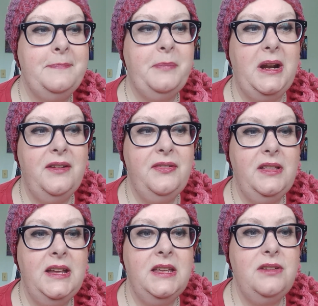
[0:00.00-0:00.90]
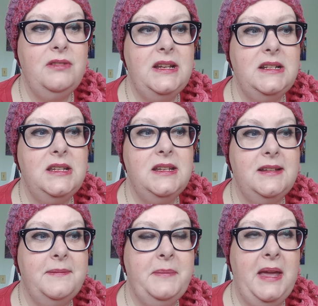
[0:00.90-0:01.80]
But I feel like you need
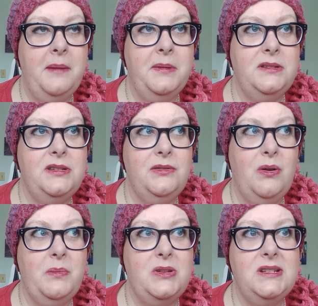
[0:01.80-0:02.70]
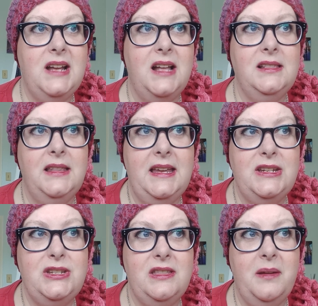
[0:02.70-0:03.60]
to be able to almost
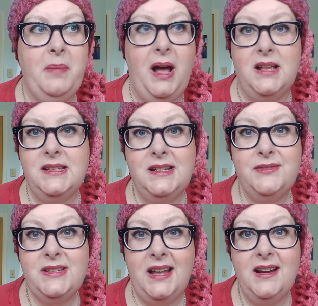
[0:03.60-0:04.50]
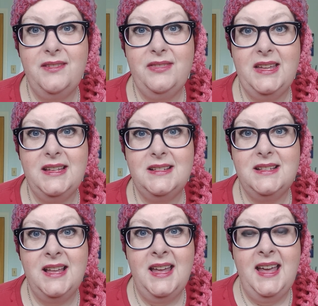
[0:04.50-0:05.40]
unleash the positive side of
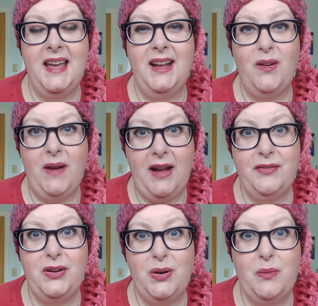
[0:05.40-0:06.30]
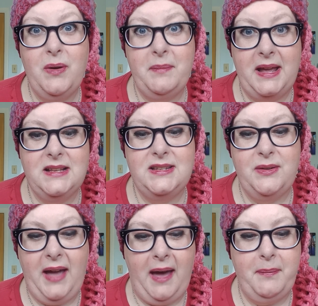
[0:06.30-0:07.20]
things and go after what makes
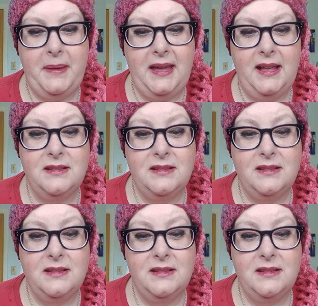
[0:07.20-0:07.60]
you happy.